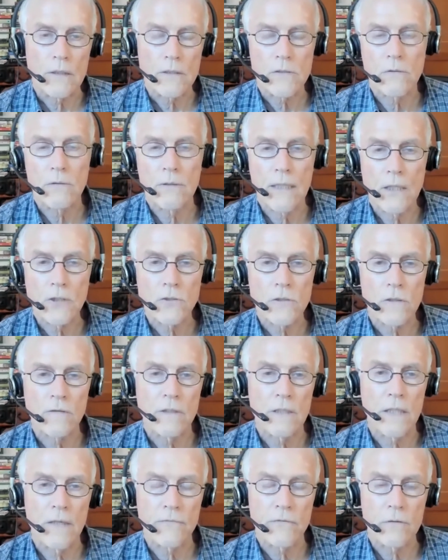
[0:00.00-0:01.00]
So nature
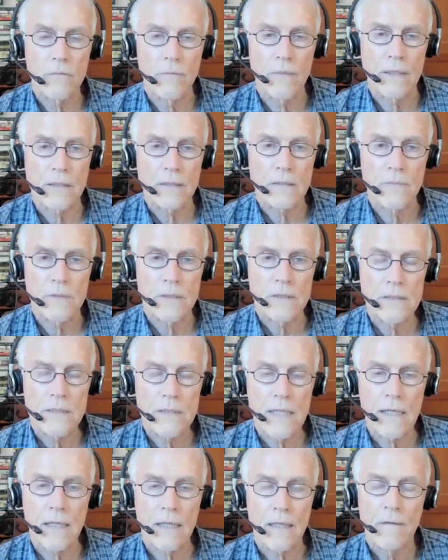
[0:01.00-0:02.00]
never makes a
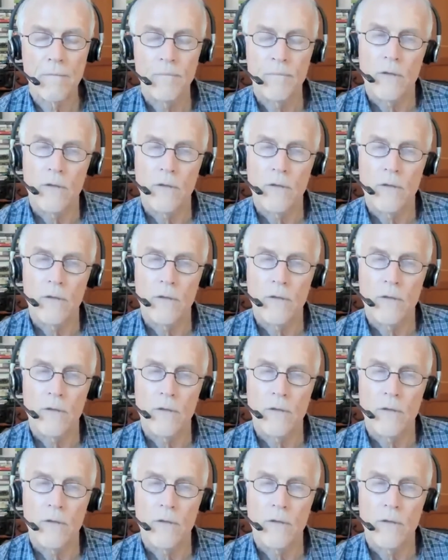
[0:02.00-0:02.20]
mistake.